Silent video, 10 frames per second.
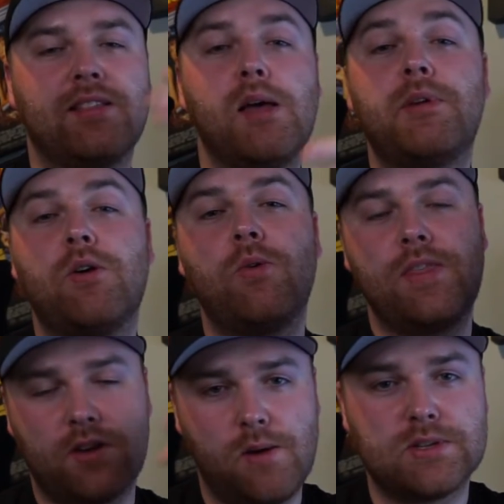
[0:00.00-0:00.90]
Let me know in the
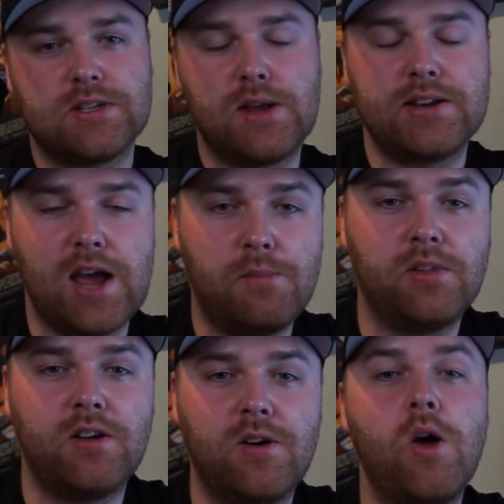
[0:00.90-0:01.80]
comments down
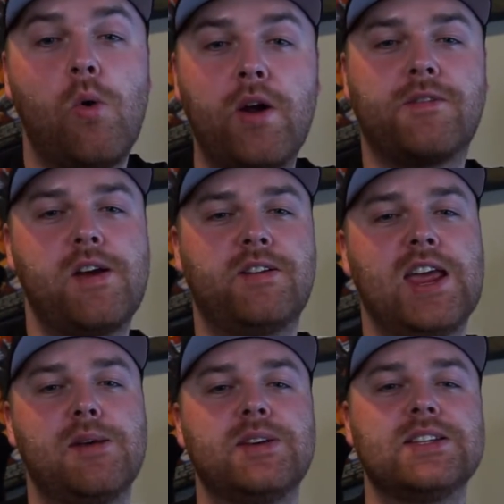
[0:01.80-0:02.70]
below what your favorite
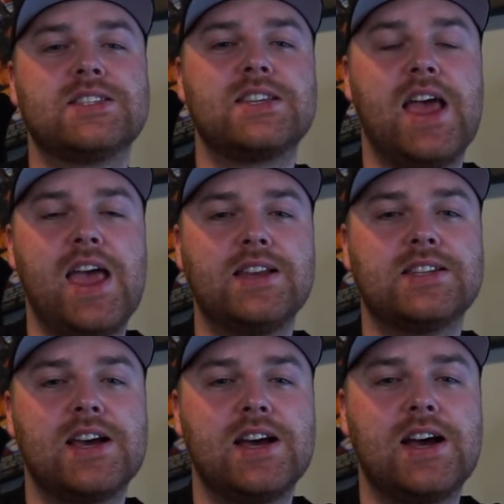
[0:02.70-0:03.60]
game is, and
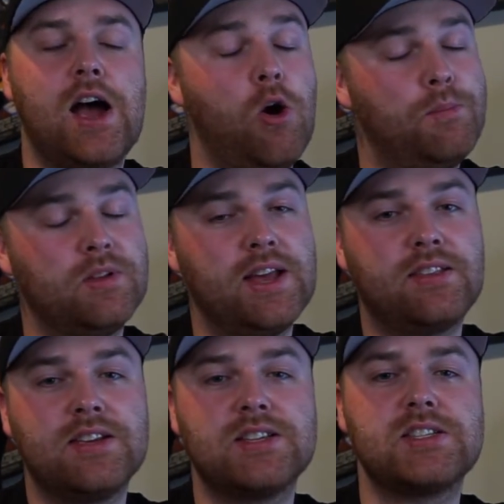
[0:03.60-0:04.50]
I hope you like
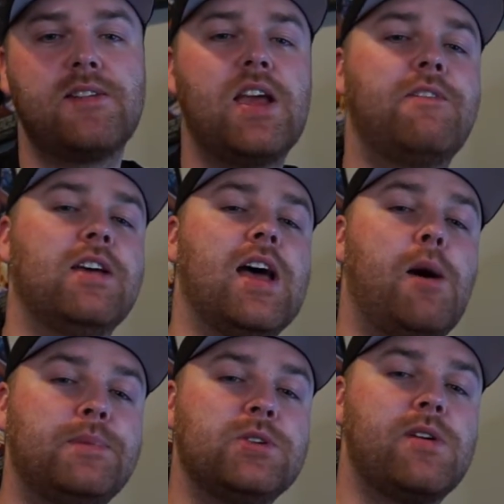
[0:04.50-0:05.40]
this. If it
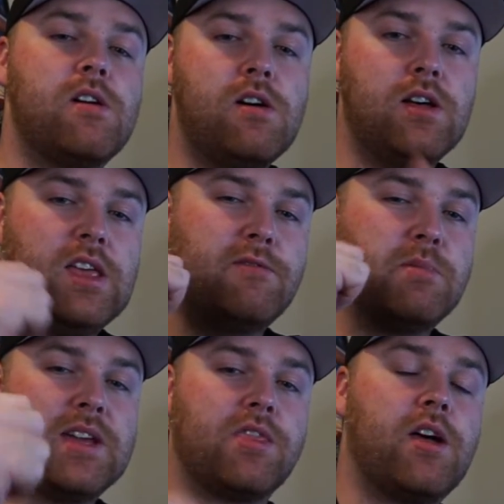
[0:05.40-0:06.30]
helped you at all, give me
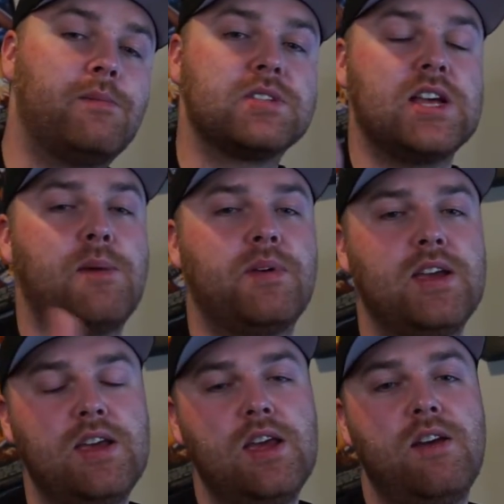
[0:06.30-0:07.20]
a thumbs up.
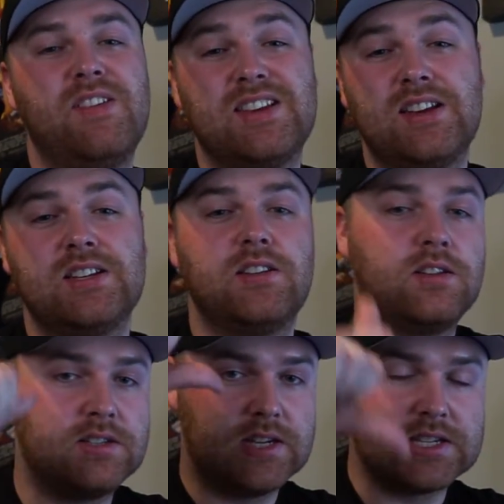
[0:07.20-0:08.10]
If it didn't,
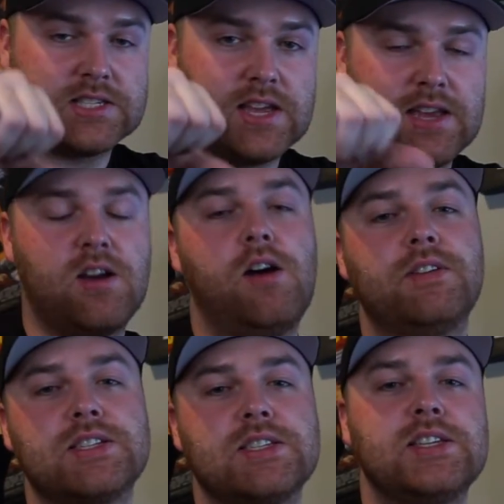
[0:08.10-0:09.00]
dislike,
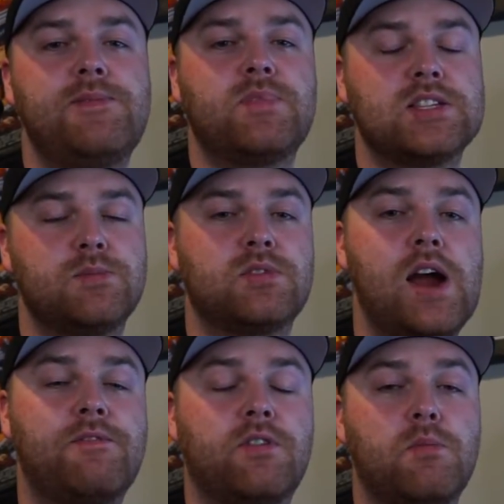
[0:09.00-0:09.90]
obviously.
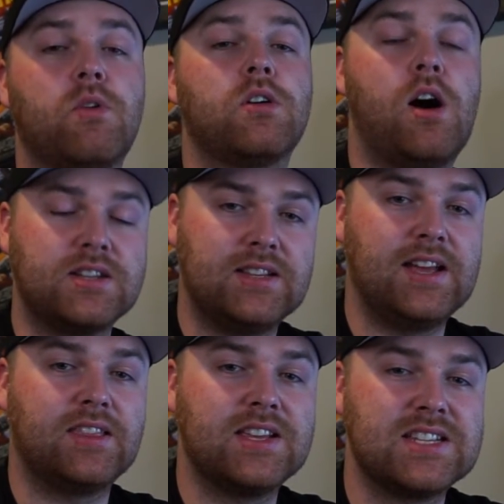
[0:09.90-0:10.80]
Subscribe for more content
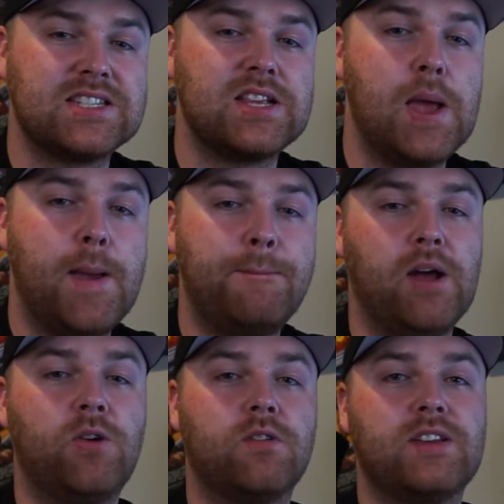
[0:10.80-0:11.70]
like this. Bell
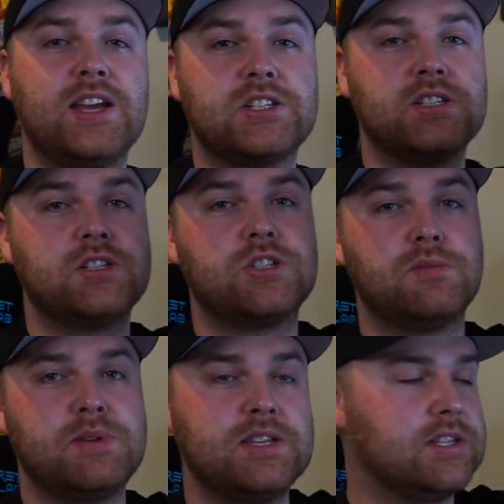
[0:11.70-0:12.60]
notification should
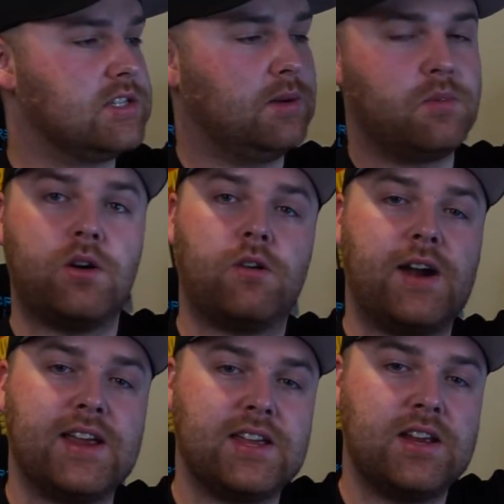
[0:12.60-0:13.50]
be somewhere right
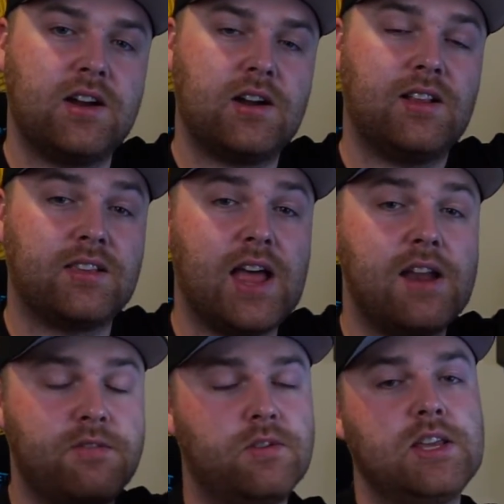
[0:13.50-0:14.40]
here. Click that if
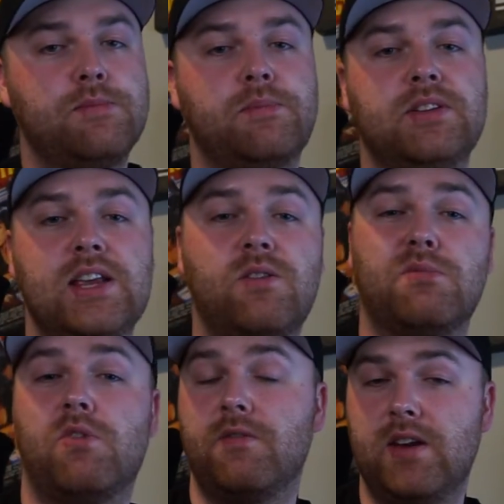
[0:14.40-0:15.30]
you want to keep up to date with
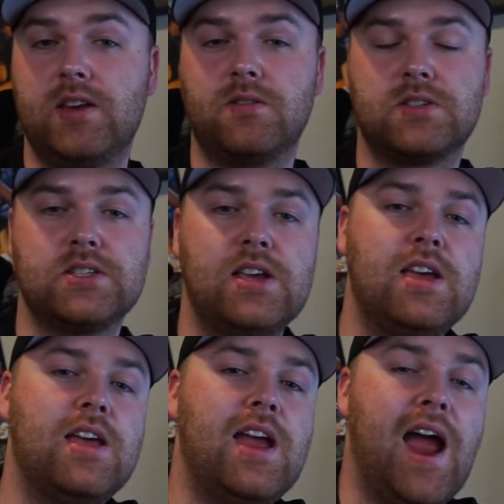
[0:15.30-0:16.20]
more videos.
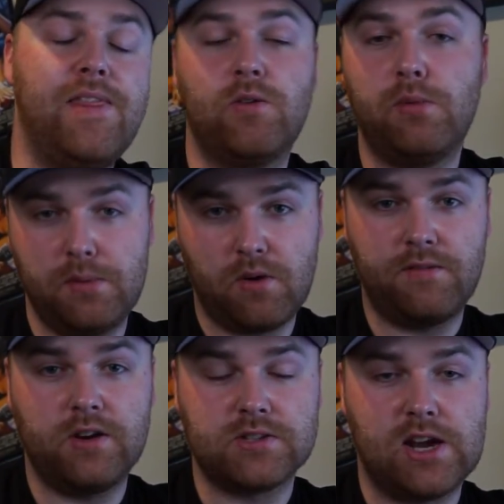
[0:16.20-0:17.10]
And there will be more
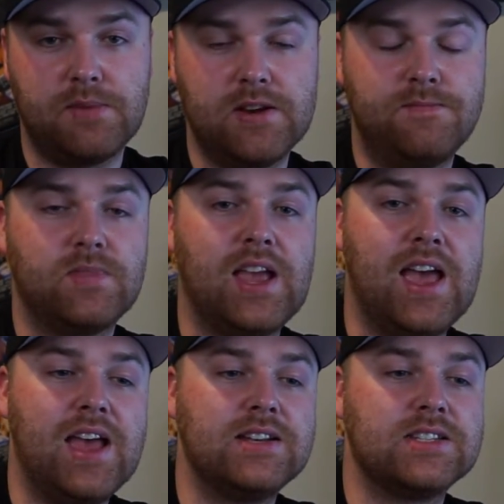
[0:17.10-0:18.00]
videos coming.
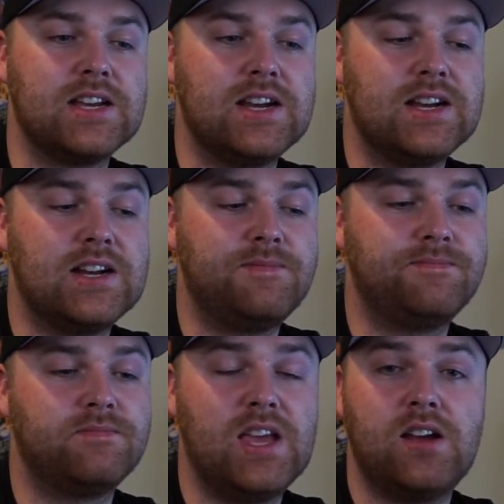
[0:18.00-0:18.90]
And
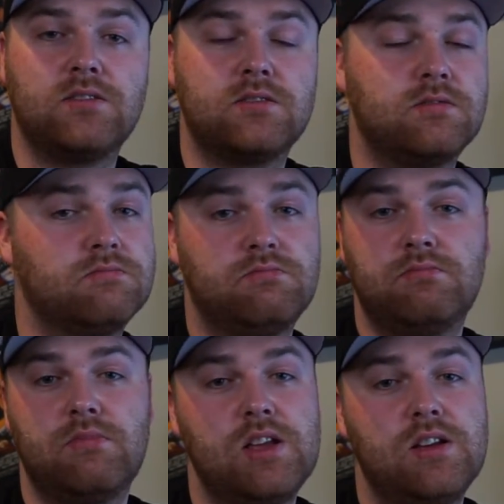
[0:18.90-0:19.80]
yeah, just
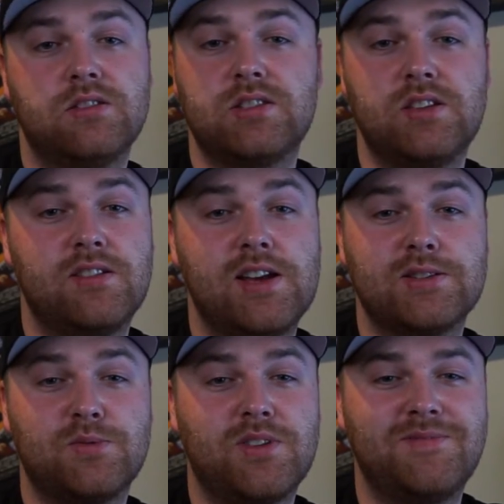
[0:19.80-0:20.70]
see you in the
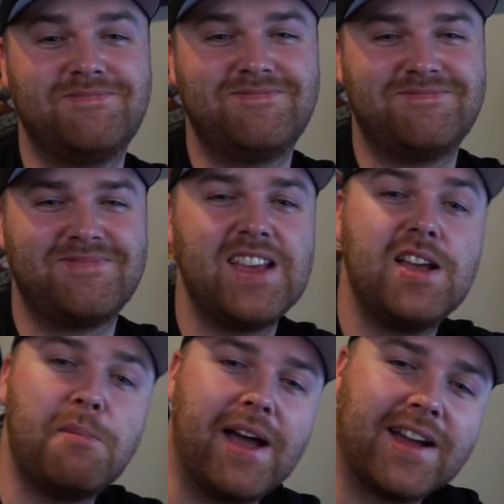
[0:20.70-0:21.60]
next one.
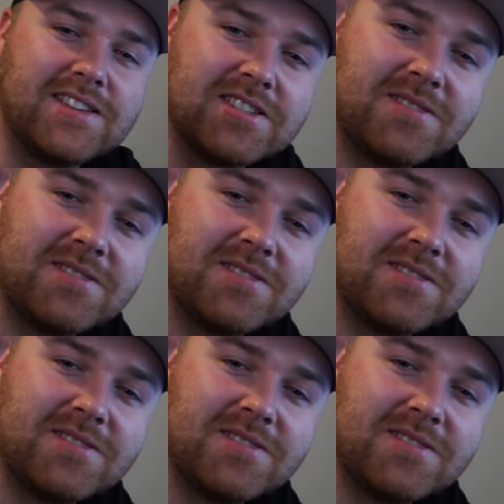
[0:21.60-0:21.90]
Bye, guys.